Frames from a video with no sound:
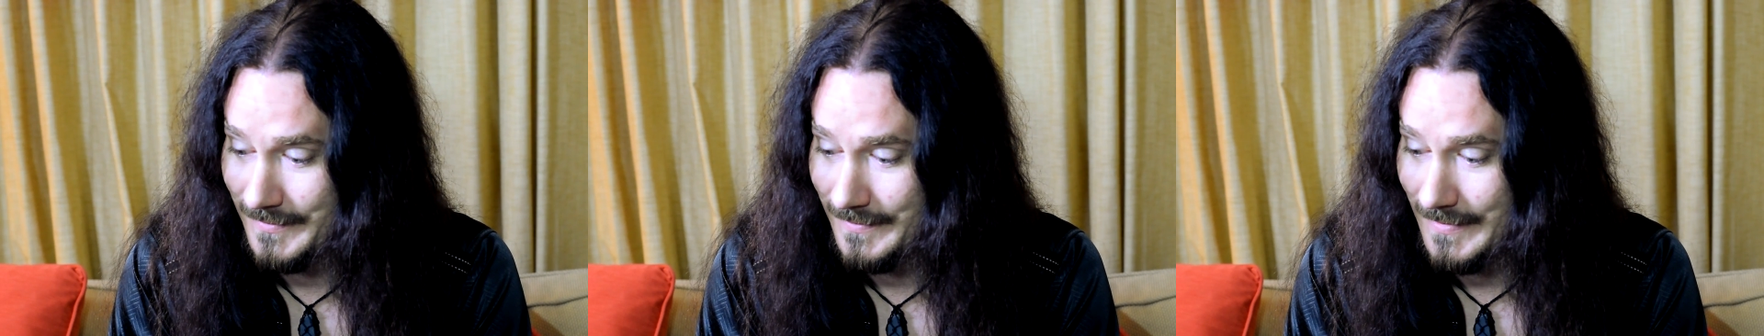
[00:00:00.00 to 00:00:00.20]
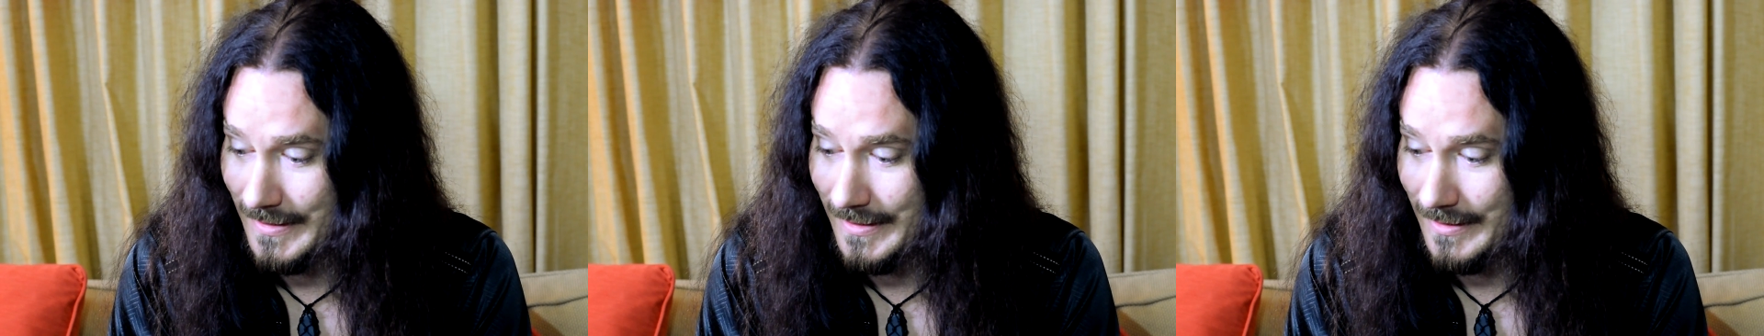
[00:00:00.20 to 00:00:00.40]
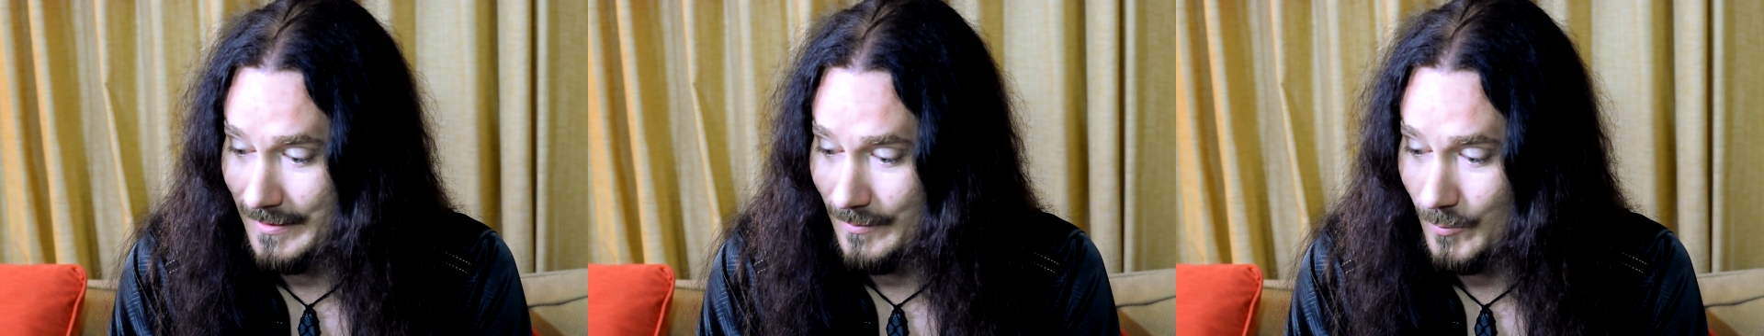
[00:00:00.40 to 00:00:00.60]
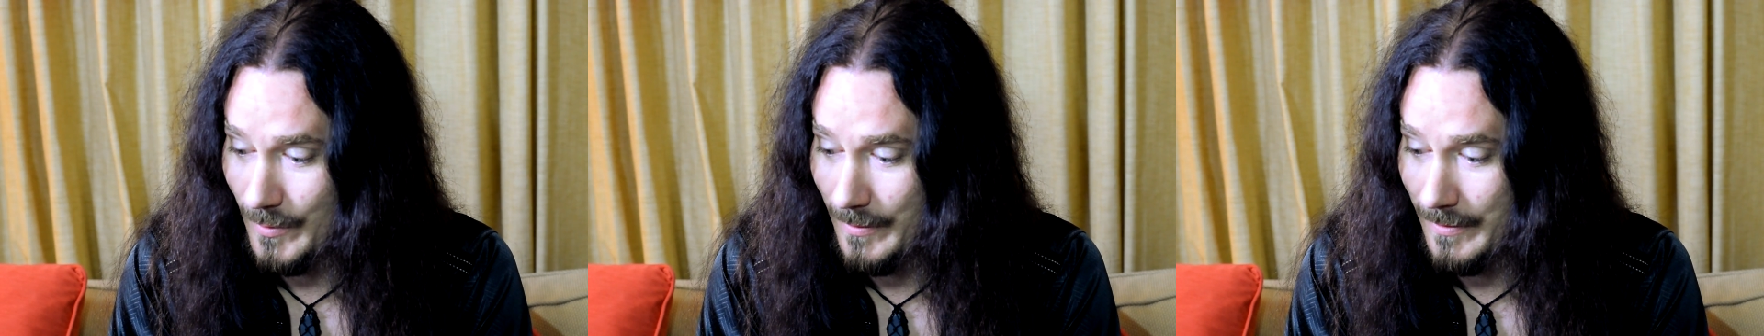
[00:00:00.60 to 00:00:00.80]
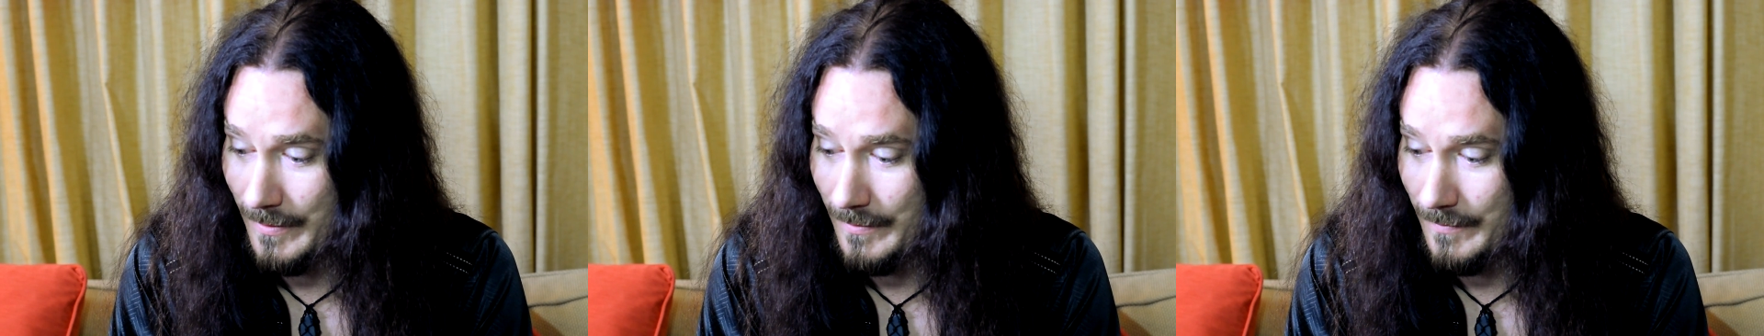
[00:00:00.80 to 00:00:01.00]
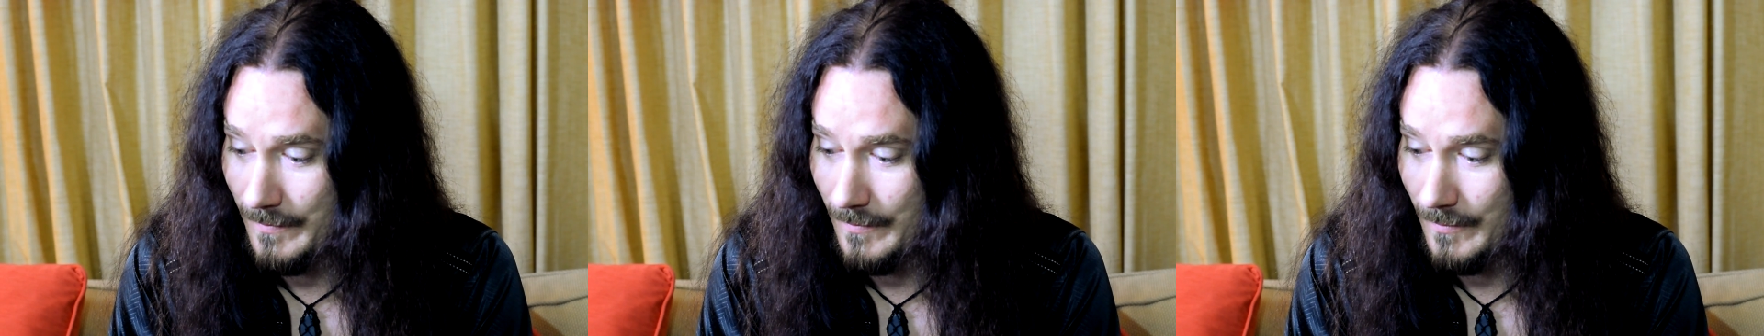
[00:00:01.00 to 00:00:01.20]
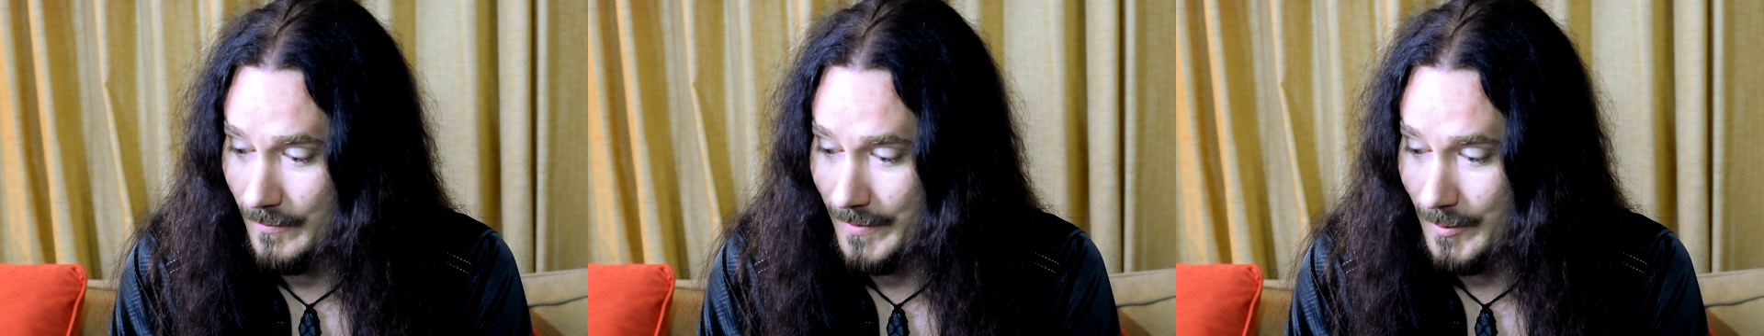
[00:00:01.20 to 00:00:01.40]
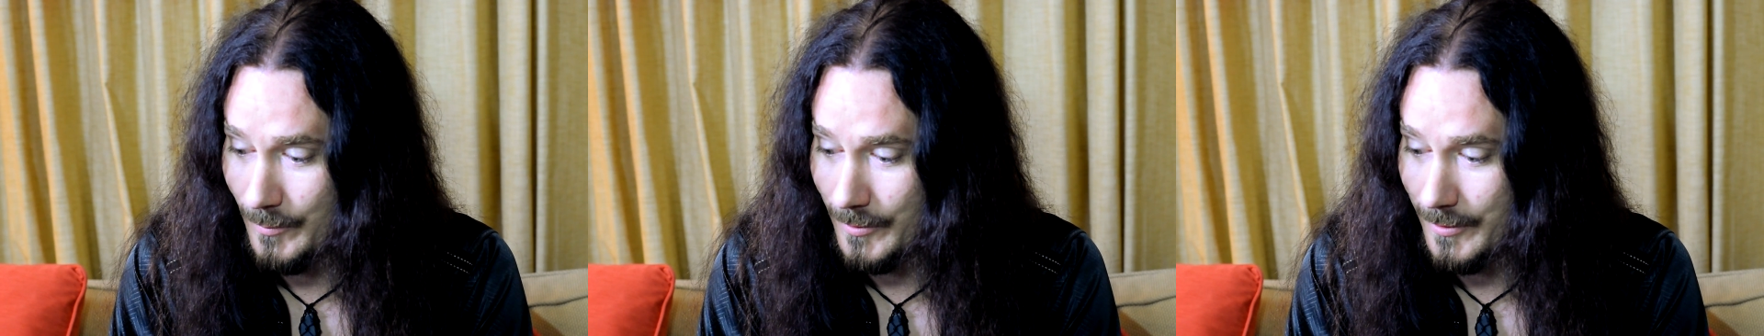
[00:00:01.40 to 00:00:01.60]
And we
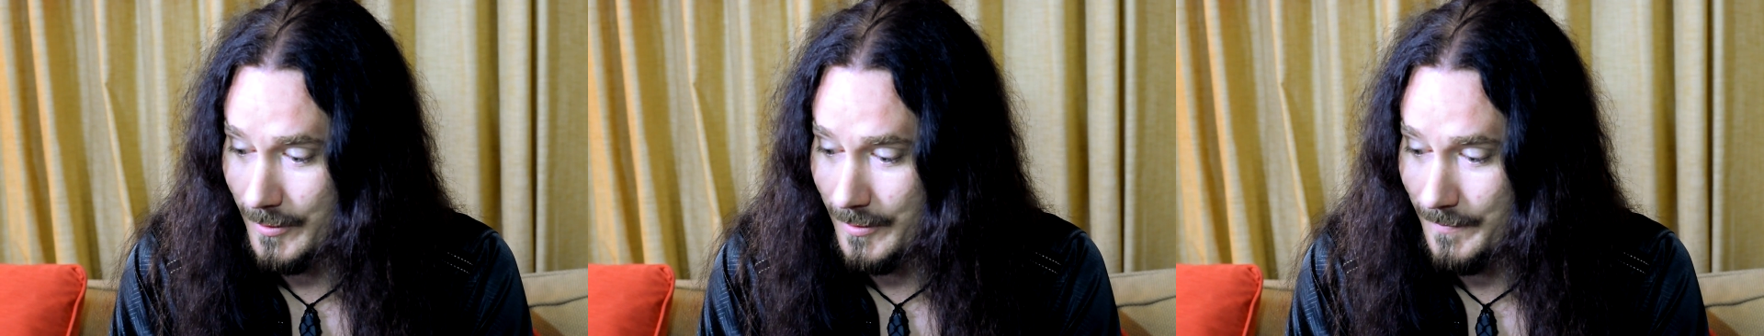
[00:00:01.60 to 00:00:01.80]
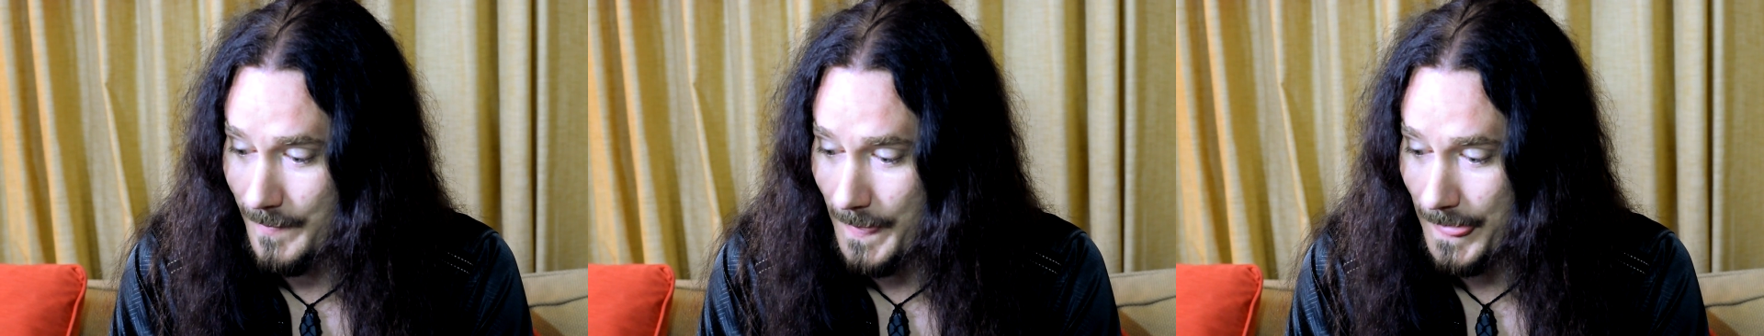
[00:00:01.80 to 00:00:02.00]
were